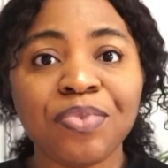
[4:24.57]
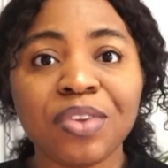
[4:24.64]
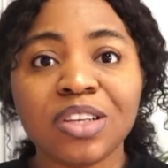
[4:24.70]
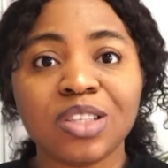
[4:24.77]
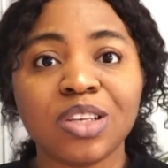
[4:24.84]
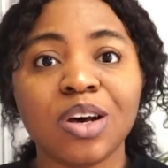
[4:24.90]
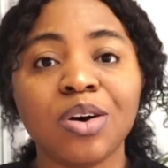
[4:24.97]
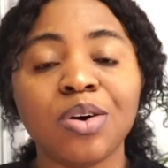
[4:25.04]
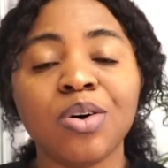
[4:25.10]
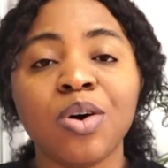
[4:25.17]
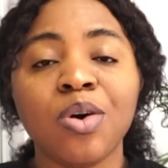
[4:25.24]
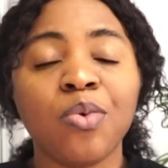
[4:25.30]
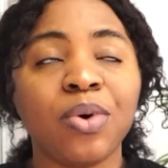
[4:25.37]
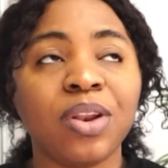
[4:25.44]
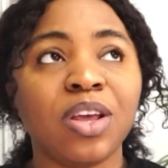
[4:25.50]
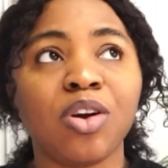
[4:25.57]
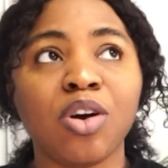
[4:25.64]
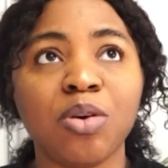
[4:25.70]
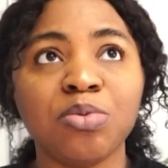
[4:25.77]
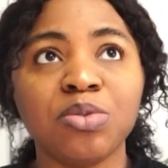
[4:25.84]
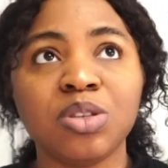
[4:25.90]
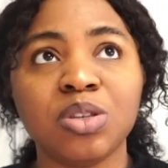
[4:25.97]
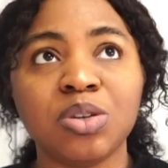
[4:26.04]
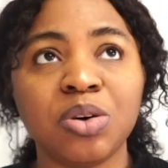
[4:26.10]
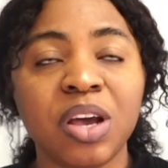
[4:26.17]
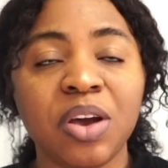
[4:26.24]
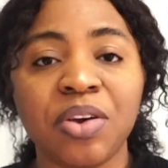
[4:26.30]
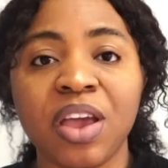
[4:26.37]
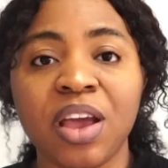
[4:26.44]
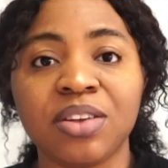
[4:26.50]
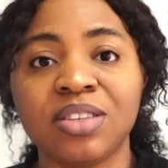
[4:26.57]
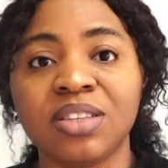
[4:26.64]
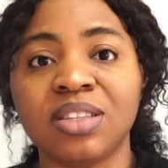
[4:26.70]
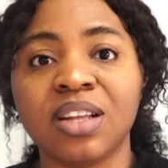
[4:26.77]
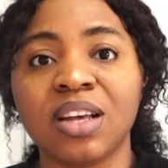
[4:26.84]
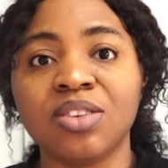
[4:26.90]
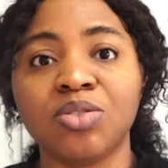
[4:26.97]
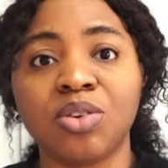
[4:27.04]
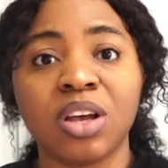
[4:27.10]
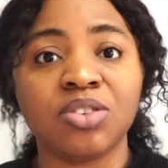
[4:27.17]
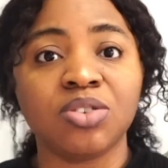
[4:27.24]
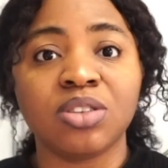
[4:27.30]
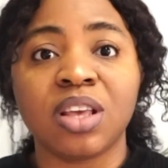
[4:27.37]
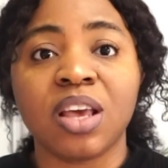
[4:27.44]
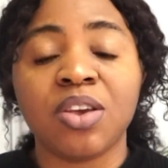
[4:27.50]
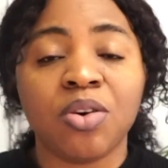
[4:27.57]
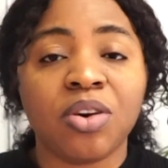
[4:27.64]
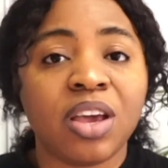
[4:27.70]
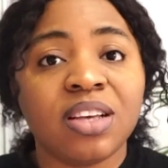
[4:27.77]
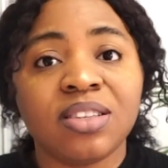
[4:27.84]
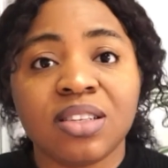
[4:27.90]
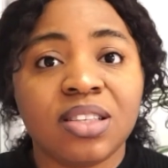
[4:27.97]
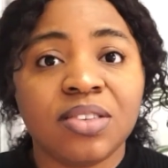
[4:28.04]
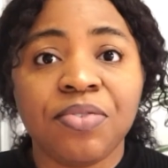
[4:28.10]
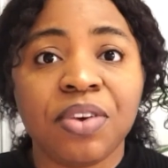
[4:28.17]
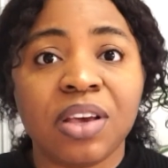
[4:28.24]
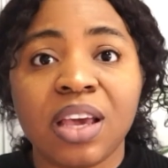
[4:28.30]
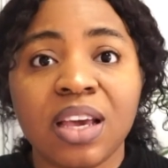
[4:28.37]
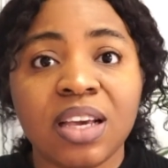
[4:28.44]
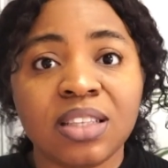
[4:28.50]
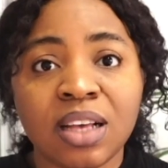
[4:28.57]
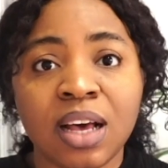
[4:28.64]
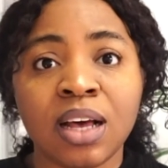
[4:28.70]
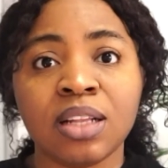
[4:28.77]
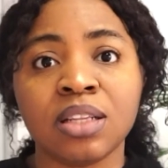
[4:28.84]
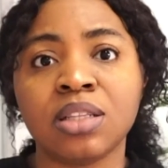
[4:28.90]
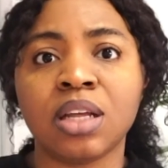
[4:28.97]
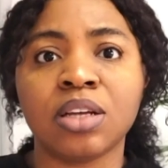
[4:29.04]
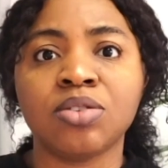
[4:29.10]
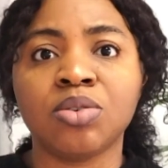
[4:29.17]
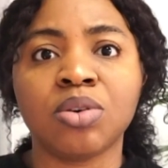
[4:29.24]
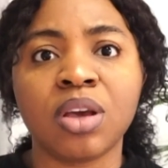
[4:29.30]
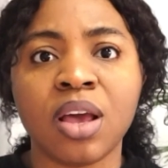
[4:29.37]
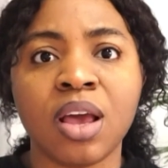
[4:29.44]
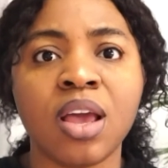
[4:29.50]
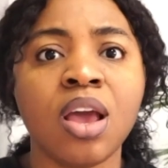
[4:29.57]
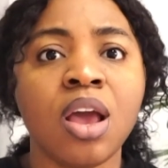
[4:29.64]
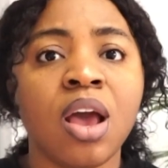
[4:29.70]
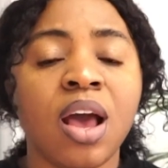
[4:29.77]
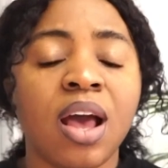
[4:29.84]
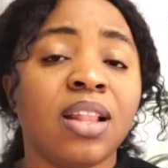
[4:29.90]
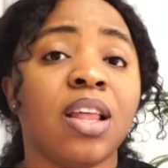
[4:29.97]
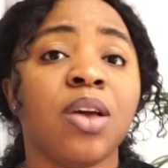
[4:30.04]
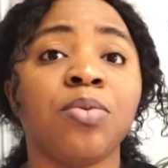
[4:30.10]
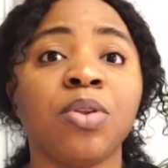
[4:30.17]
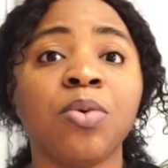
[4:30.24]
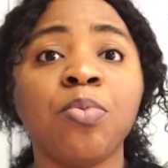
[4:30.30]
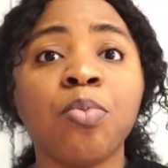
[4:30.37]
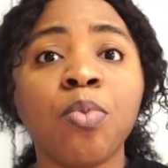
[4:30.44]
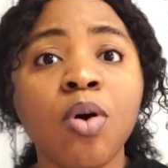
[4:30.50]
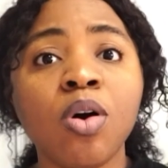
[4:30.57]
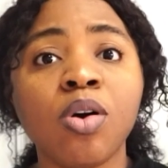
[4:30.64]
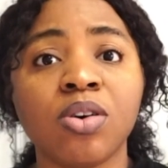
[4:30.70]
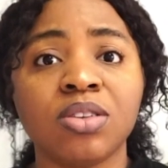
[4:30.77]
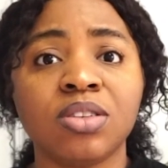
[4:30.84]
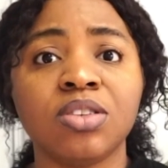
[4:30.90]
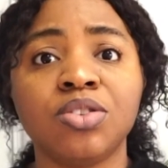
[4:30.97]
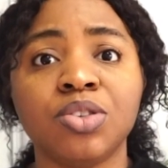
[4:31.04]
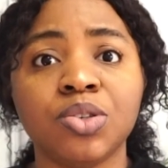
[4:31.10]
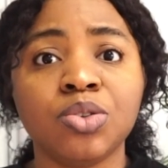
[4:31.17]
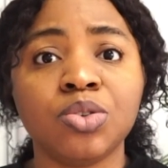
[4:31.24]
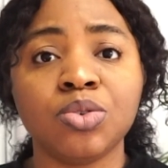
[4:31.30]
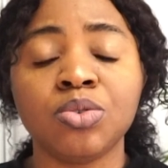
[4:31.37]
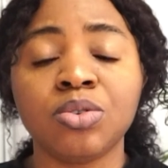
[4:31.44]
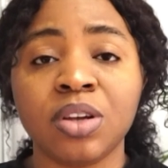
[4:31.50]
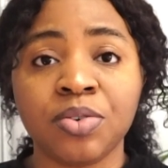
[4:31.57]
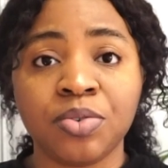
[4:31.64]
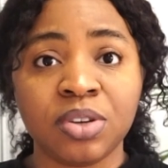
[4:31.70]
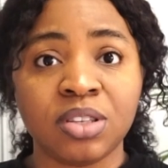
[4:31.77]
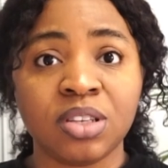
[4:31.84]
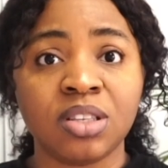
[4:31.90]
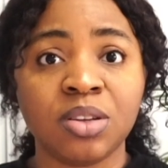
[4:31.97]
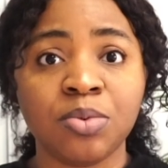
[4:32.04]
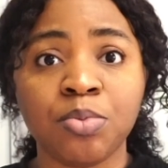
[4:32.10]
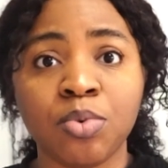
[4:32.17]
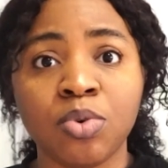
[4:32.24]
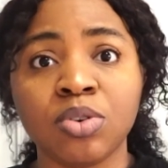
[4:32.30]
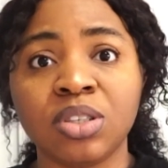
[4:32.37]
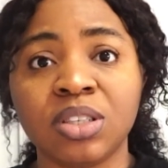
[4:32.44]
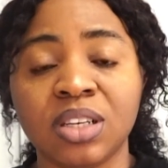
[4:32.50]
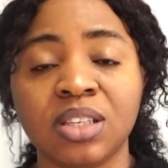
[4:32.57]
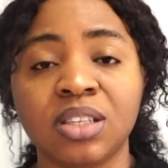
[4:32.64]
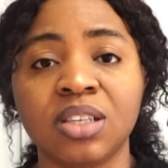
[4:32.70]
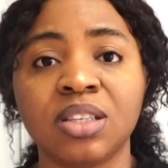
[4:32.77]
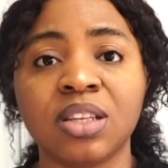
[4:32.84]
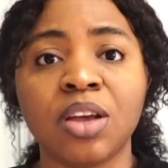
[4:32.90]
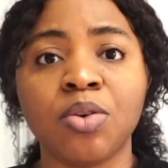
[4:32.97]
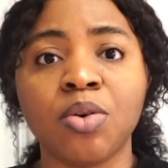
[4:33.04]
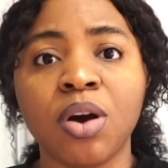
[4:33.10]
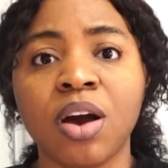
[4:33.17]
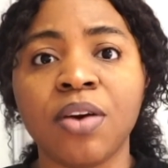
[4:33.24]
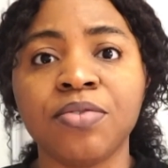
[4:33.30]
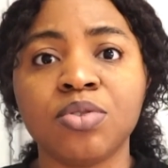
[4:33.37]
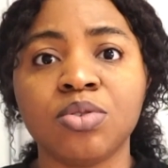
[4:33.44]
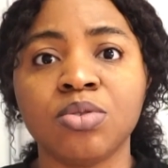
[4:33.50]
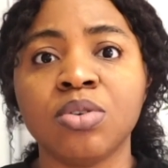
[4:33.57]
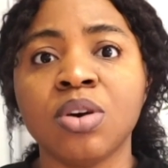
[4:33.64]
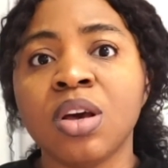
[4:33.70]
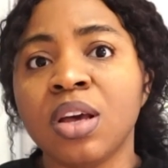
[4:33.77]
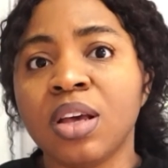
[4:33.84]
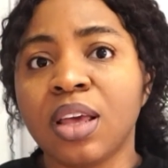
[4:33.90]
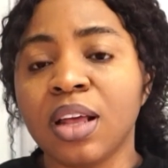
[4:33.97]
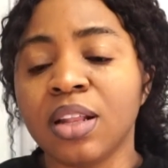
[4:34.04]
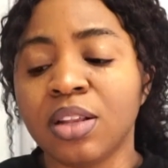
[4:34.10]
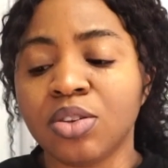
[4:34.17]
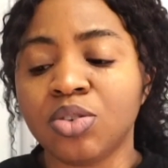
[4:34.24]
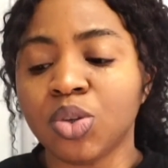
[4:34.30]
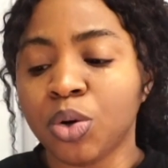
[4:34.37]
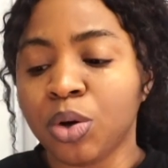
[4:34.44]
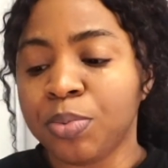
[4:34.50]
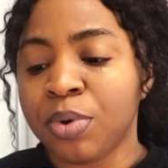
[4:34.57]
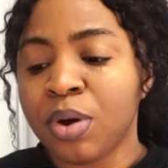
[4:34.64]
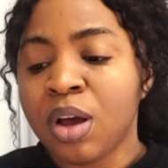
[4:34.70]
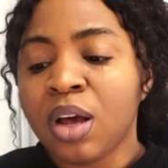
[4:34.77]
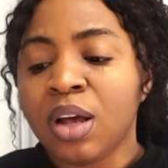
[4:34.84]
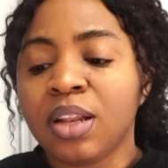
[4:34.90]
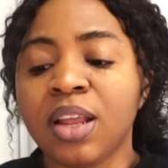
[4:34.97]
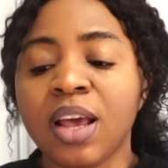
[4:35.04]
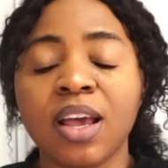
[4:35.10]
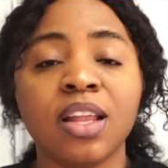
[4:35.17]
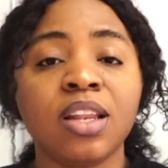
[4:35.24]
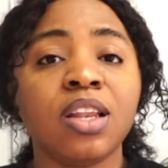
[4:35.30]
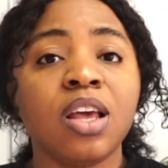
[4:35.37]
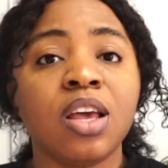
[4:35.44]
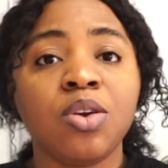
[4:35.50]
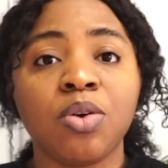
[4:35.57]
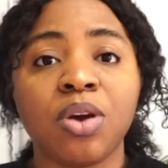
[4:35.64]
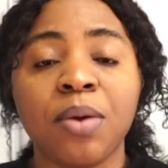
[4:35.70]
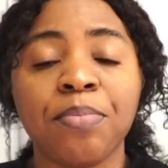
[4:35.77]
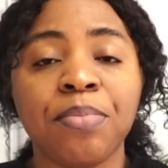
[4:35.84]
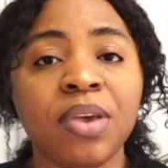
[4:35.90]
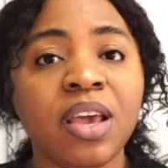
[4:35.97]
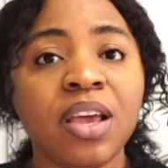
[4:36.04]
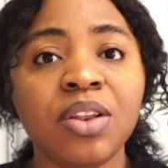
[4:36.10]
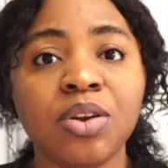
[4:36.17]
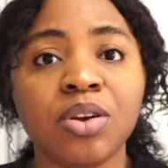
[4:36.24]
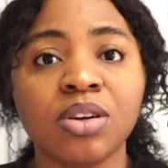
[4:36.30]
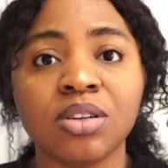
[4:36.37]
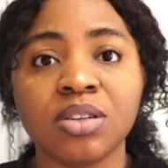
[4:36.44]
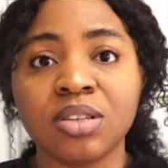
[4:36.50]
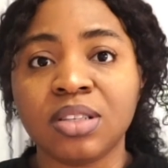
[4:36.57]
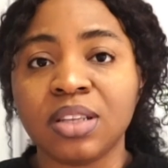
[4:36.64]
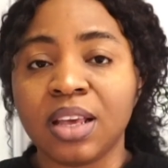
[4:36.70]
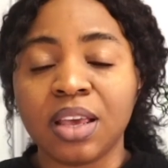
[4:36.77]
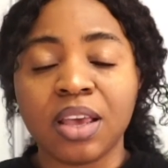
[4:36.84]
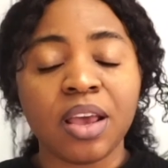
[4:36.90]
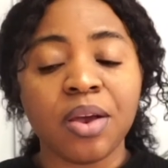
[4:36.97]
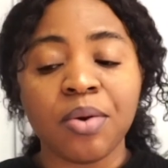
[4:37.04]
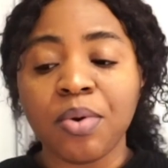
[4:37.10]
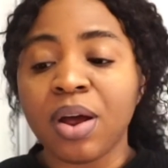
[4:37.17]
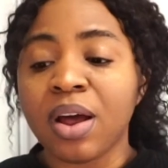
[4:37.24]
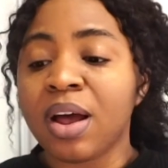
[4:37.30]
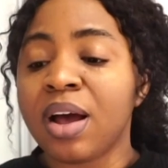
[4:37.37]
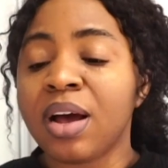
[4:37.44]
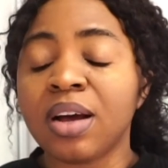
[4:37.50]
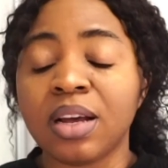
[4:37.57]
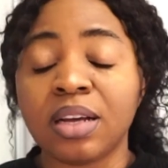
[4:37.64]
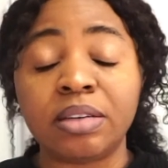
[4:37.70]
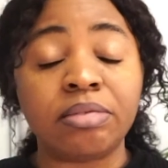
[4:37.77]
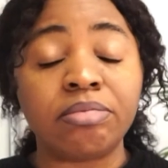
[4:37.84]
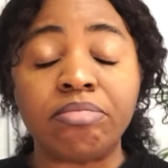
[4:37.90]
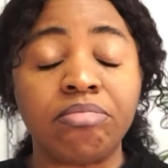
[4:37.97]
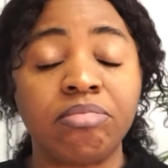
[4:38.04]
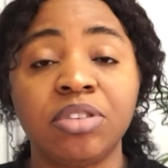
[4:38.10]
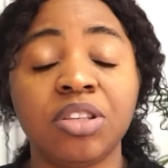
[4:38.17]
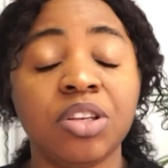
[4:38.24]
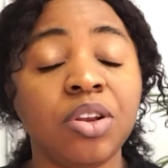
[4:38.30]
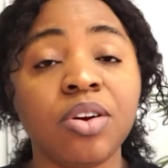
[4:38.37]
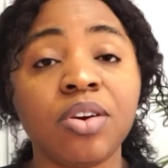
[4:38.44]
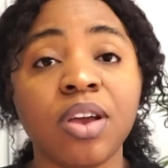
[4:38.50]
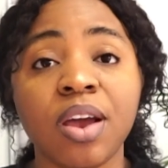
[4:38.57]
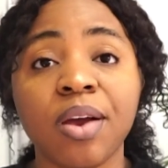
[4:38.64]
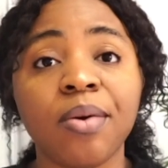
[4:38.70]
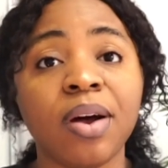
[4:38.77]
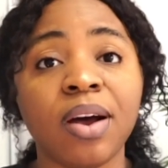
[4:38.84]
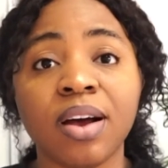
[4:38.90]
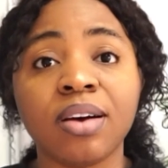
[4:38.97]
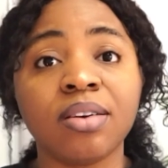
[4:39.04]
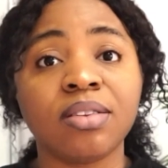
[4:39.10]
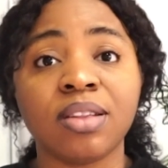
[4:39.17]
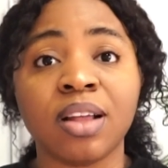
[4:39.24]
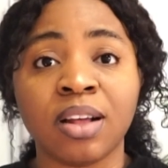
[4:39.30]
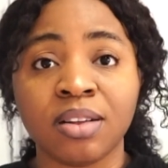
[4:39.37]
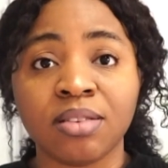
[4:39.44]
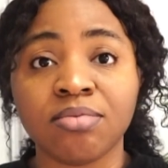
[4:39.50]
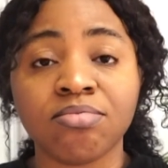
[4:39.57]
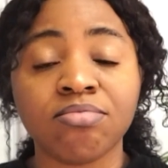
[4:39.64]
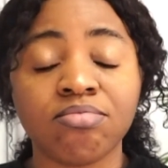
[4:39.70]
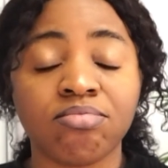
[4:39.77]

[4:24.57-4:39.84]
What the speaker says: So when it comes to healthcare assistance, you can just get your care certificate, and that's okay. And then the more courses you do increases the more chances that you have to get the job. Then you can be a nurse, a carer, senior carer, that